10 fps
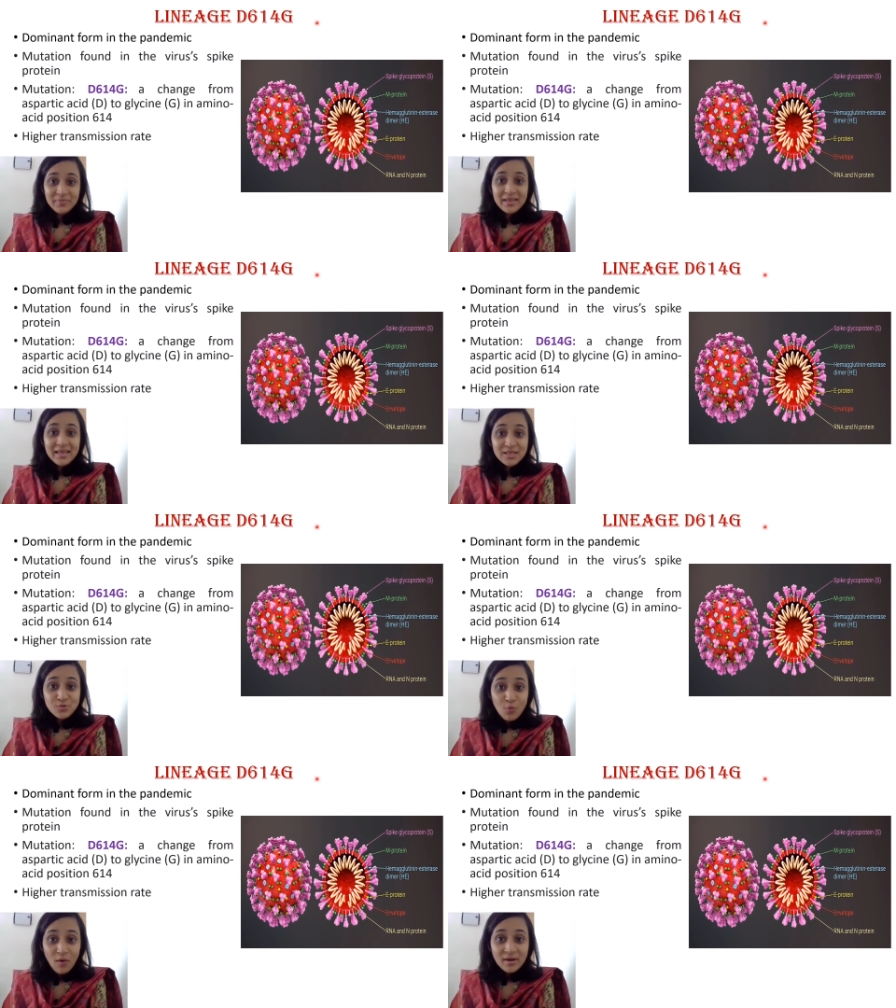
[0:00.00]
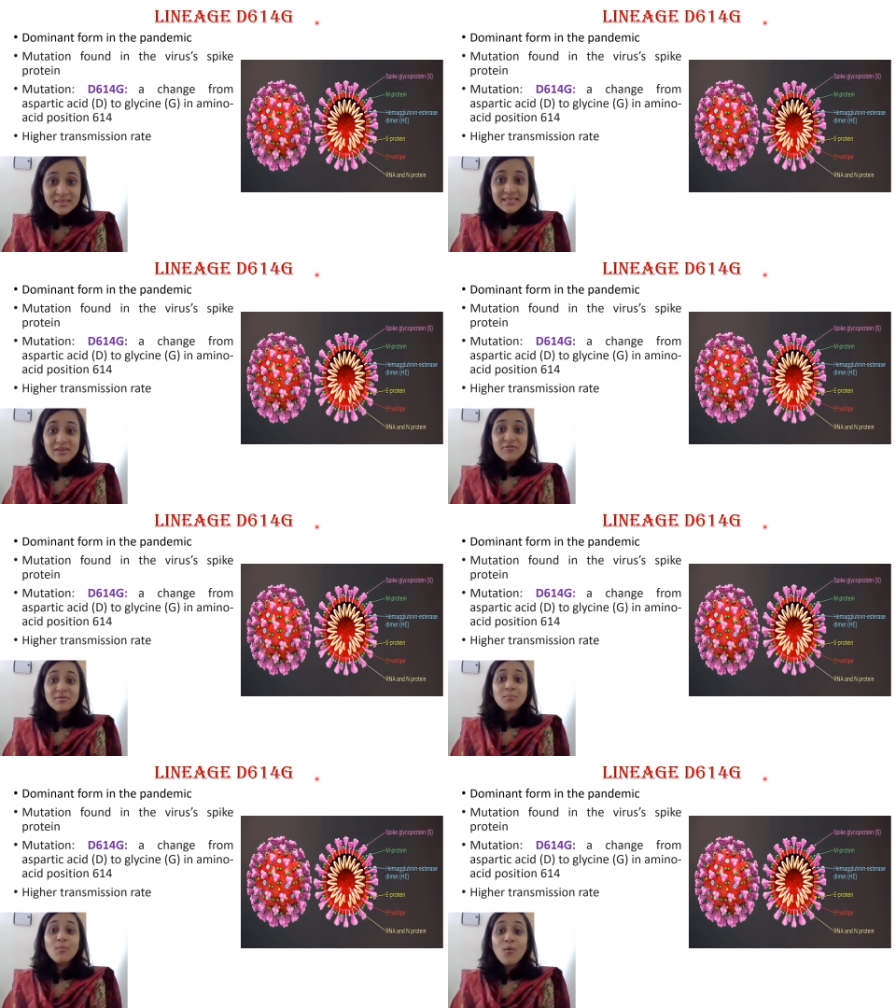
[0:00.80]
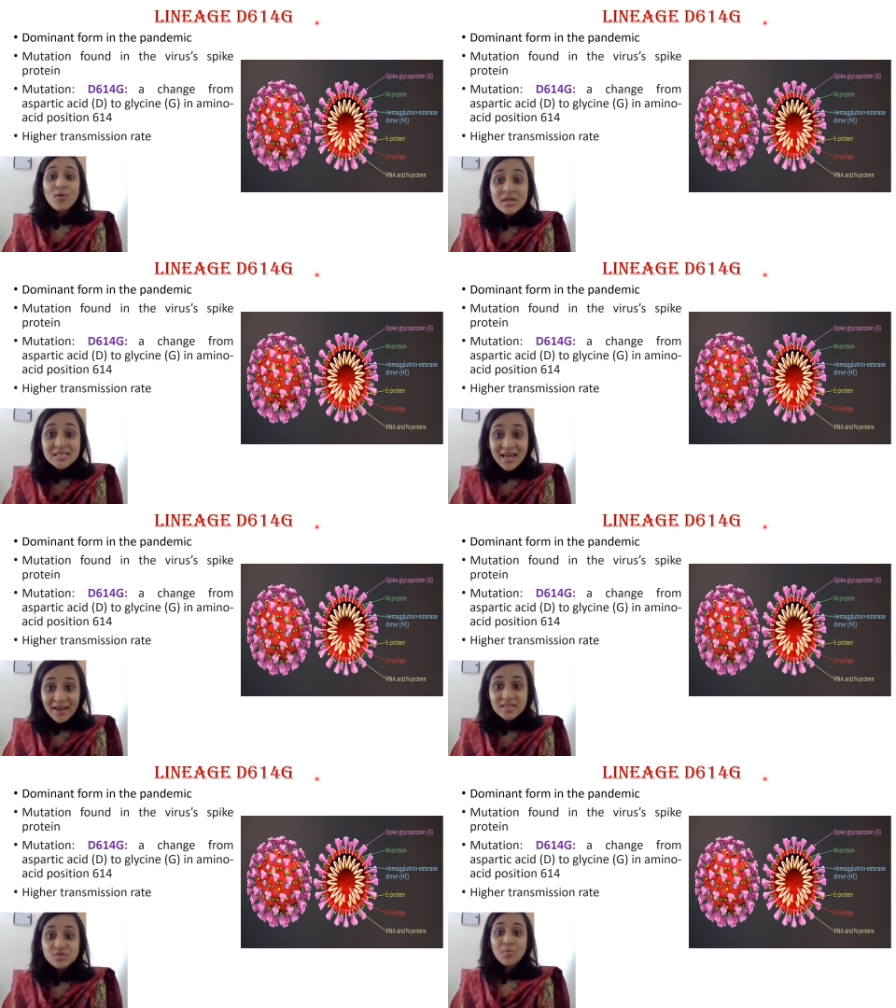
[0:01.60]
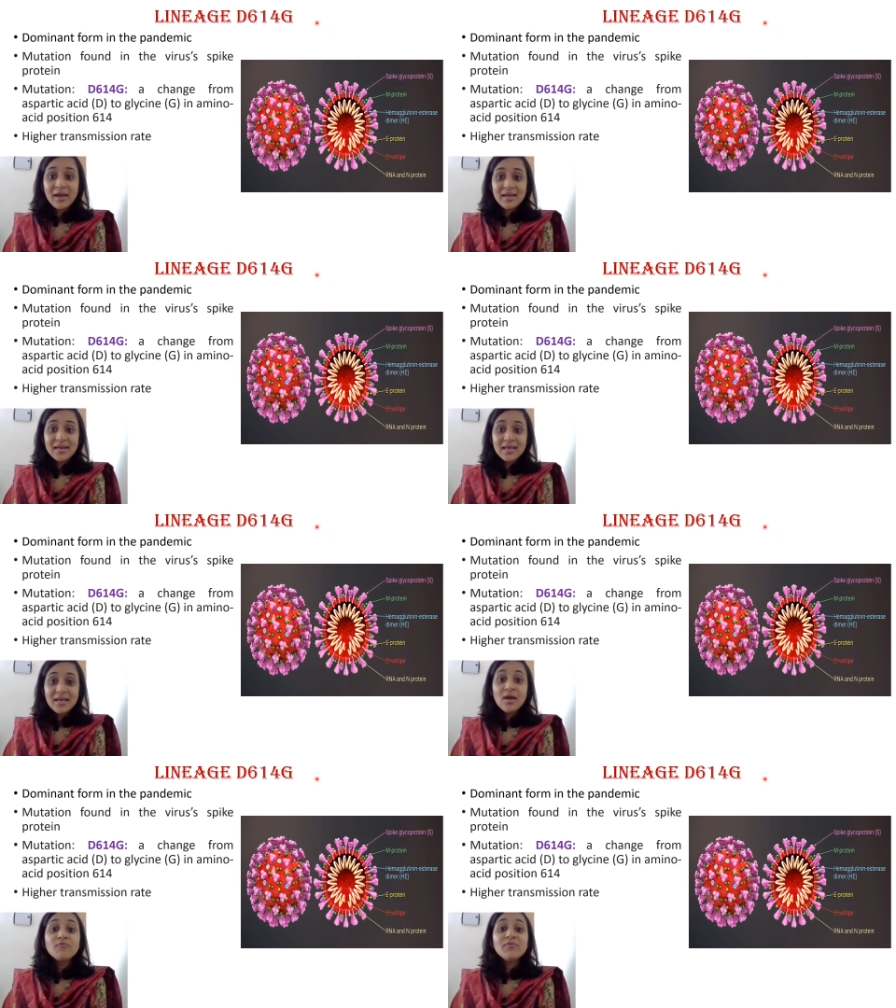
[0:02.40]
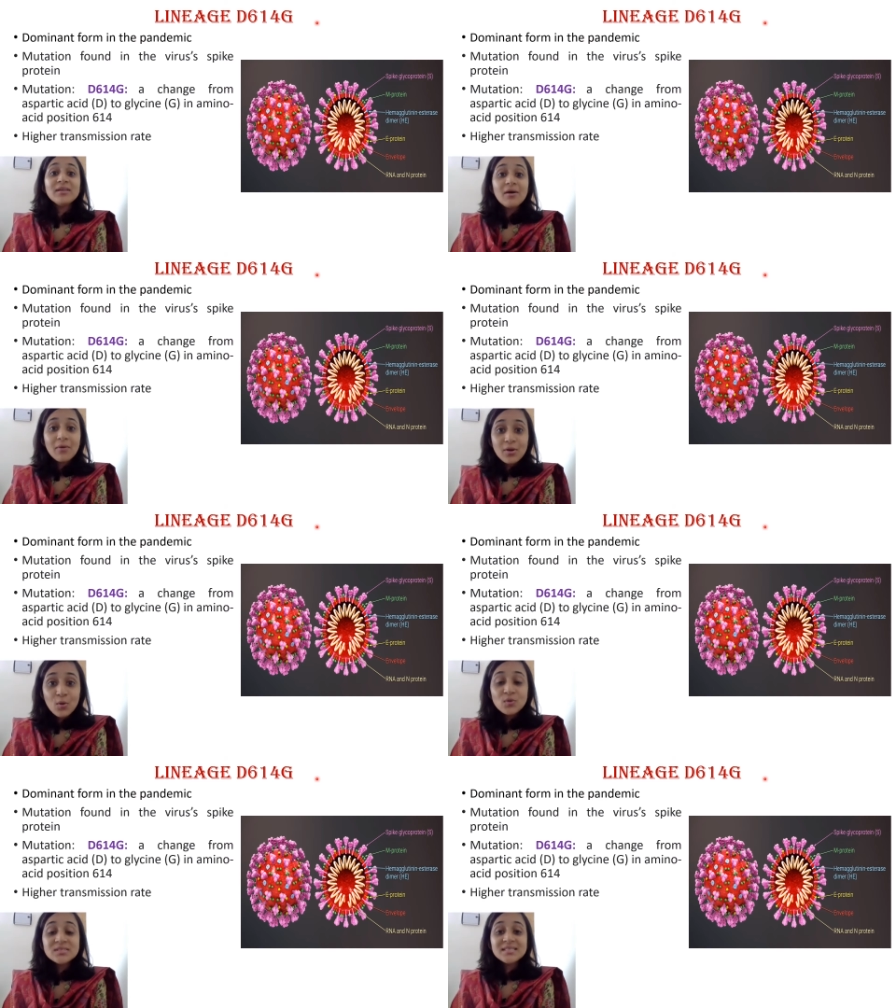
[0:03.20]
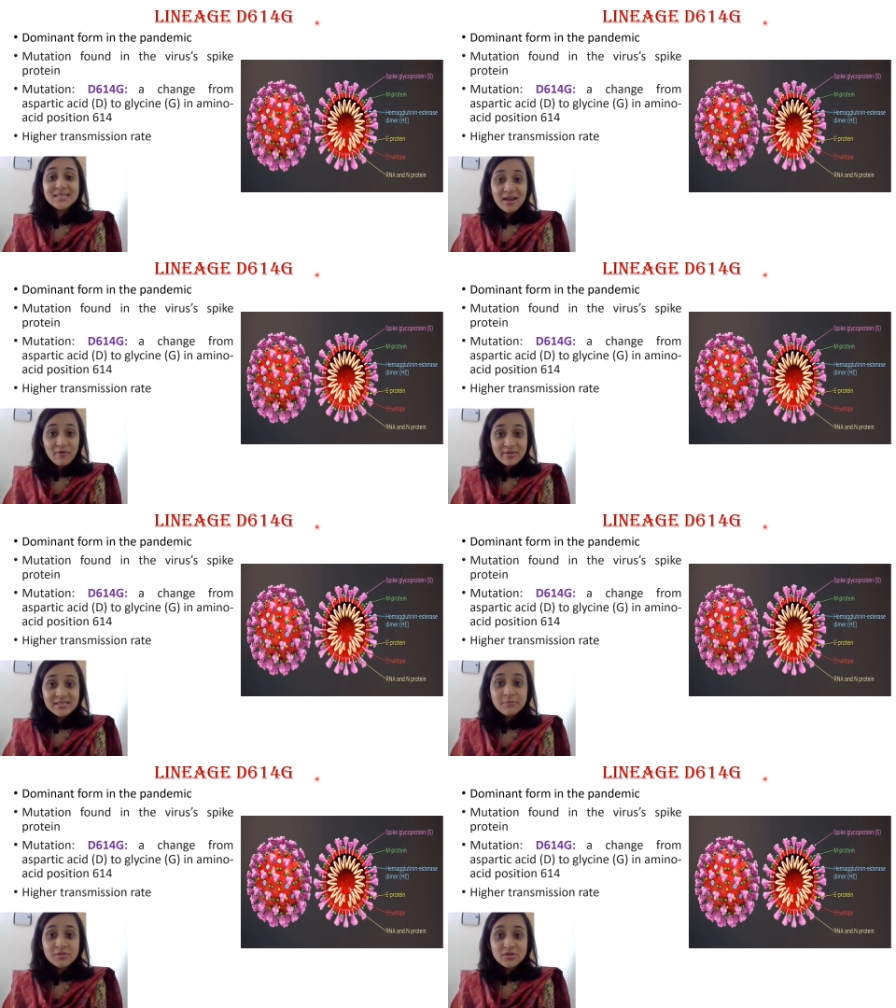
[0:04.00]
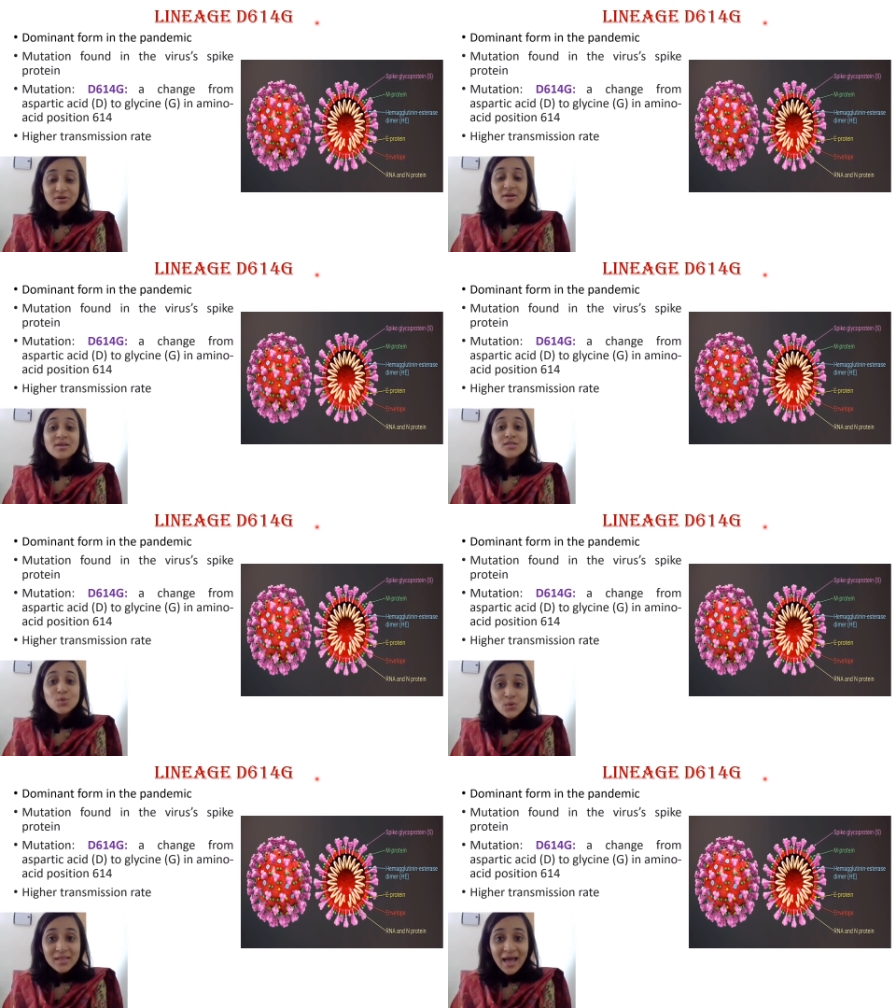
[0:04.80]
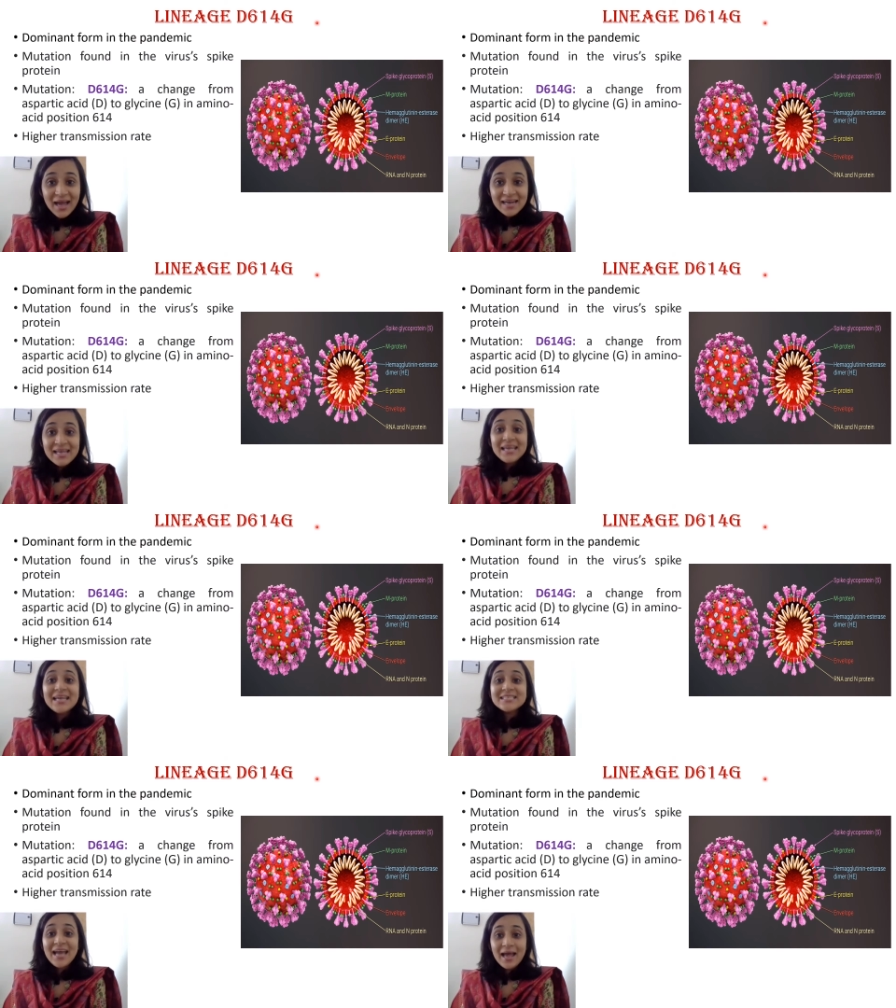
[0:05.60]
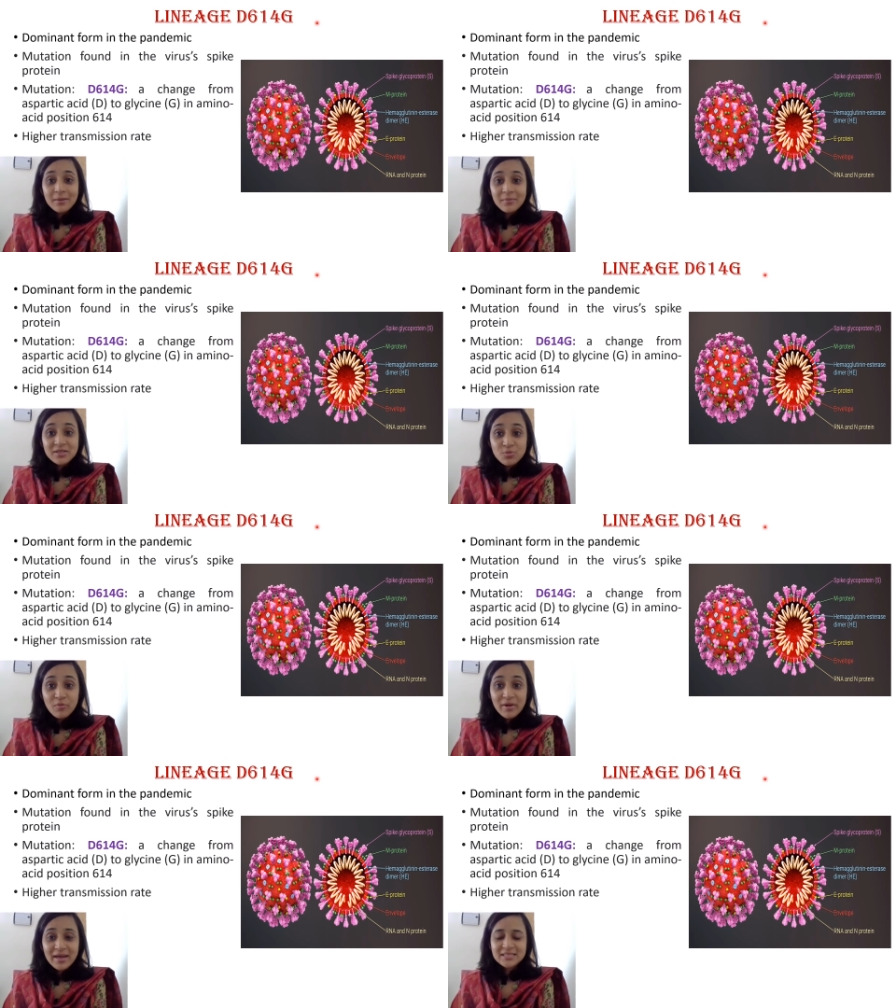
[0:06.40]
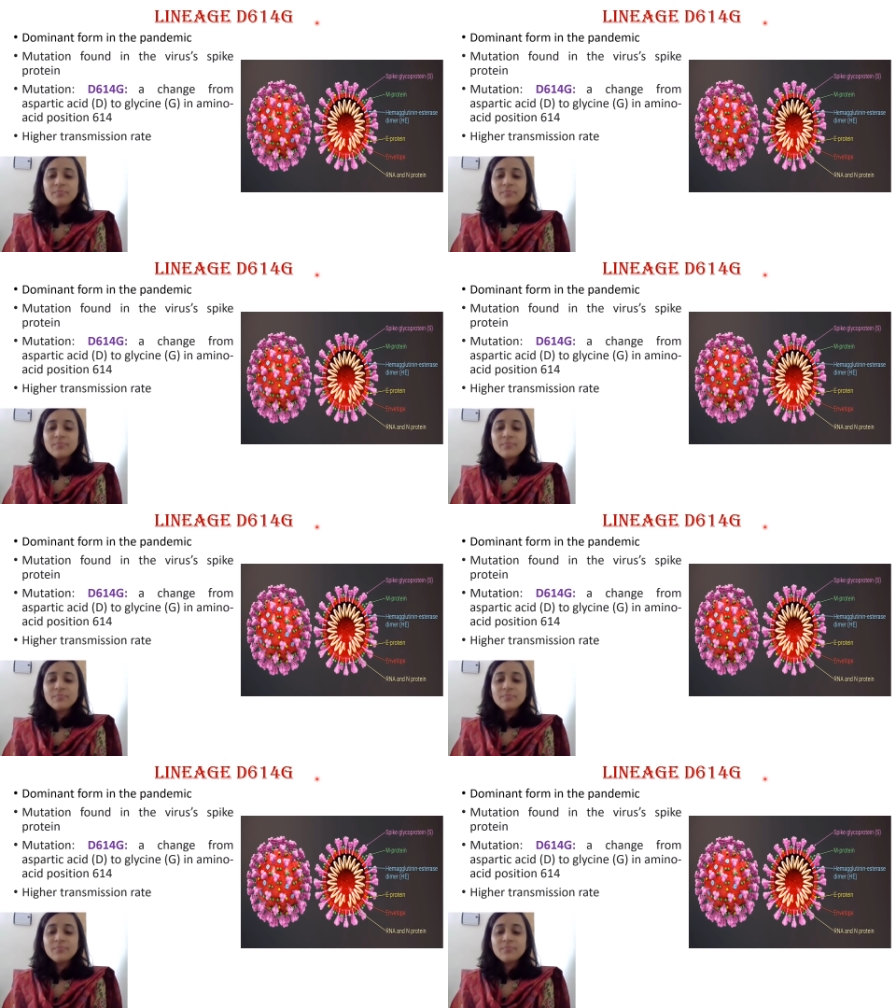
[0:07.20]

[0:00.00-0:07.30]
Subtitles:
It wants even more tight binding with our host cell receptor so that it can be spread